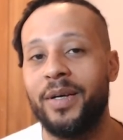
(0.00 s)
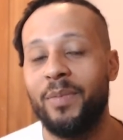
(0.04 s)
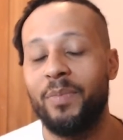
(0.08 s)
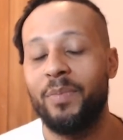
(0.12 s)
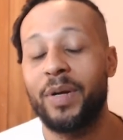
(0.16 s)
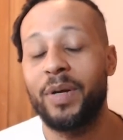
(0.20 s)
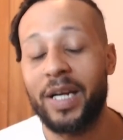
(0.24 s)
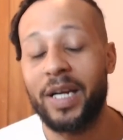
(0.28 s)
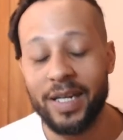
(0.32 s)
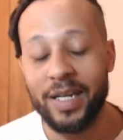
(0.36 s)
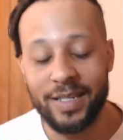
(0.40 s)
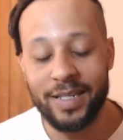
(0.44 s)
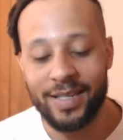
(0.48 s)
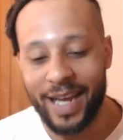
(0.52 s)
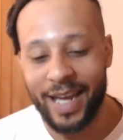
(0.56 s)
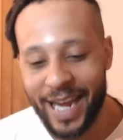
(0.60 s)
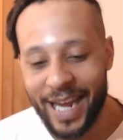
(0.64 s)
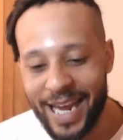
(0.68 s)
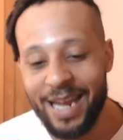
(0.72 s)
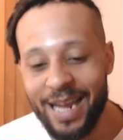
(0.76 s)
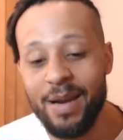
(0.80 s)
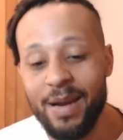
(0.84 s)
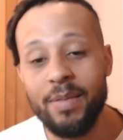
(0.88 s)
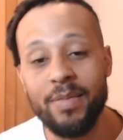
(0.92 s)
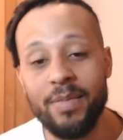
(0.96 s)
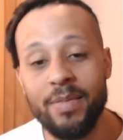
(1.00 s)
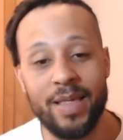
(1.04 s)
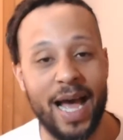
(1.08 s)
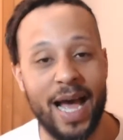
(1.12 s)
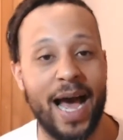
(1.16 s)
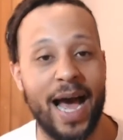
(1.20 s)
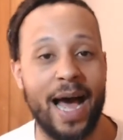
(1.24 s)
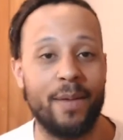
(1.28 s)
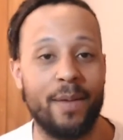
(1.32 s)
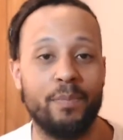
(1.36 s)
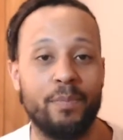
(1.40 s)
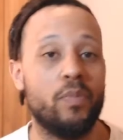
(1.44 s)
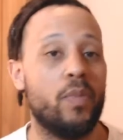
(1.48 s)
Because in
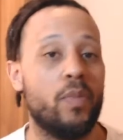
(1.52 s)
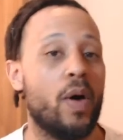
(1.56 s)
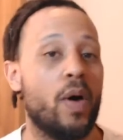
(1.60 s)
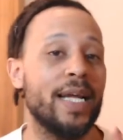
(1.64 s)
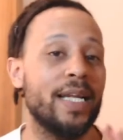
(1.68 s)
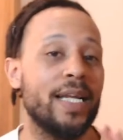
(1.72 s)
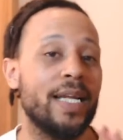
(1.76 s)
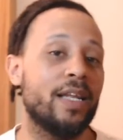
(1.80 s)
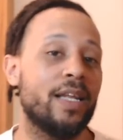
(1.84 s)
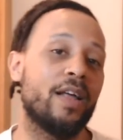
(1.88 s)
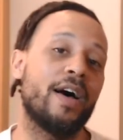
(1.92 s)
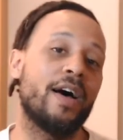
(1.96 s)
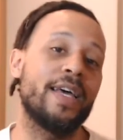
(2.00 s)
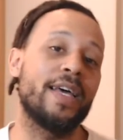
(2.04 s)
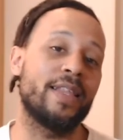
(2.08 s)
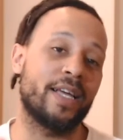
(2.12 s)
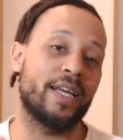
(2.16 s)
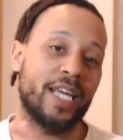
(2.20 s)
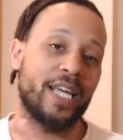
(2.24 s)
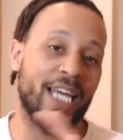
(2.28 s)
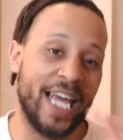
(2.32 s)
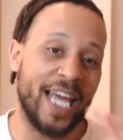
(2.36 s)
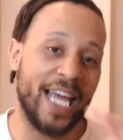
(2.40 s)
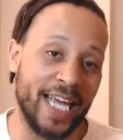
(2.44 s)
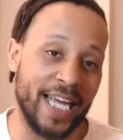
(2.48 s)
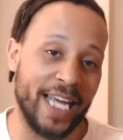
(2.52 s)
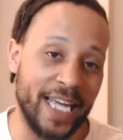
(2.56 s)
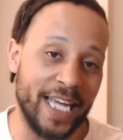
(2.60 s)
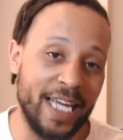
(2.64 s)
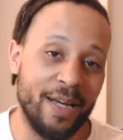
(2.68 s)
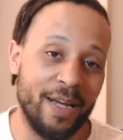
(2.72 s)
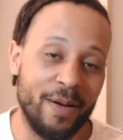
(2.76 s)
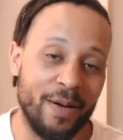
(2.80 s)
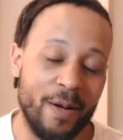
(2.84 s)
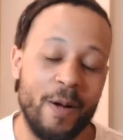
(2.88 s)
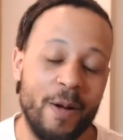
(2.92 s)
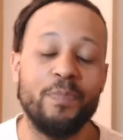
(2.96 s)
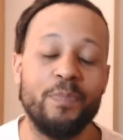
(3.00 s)
that might lie the key